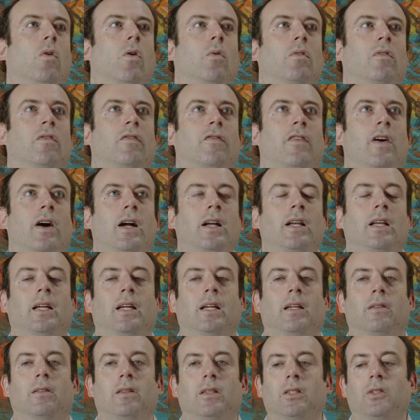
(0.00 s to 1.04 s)
we're
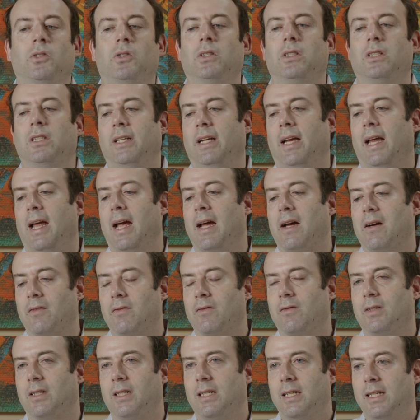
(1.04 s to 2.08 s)
finding literally
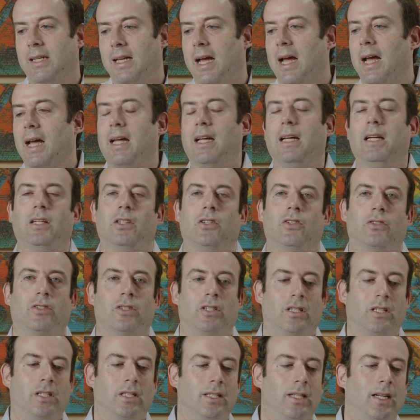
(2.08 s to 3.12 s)
every day is there's
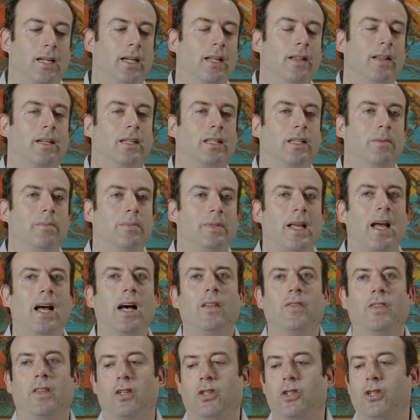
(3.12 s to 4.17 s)
a study that comes
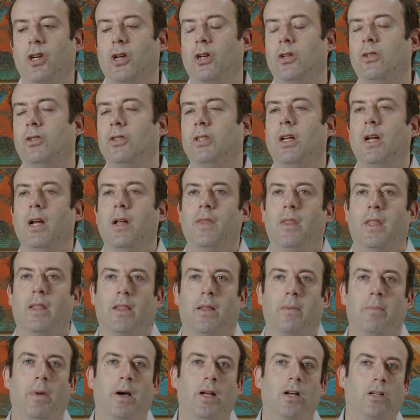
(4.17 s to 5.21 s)
out that shows that
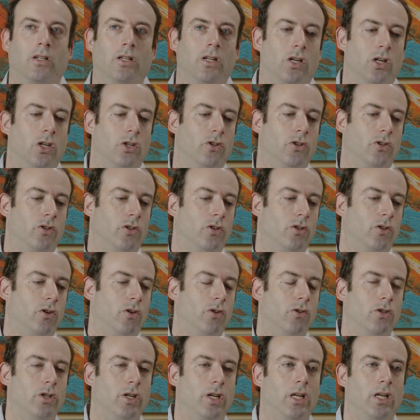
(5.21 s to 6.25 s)
the mitochondria is
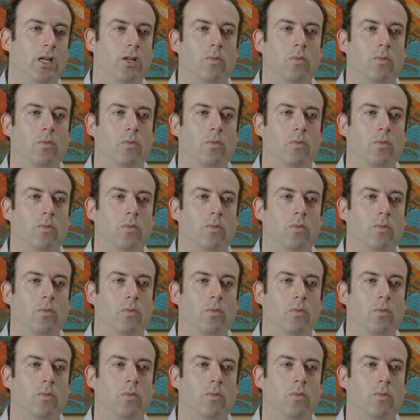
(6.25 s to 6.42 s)
associated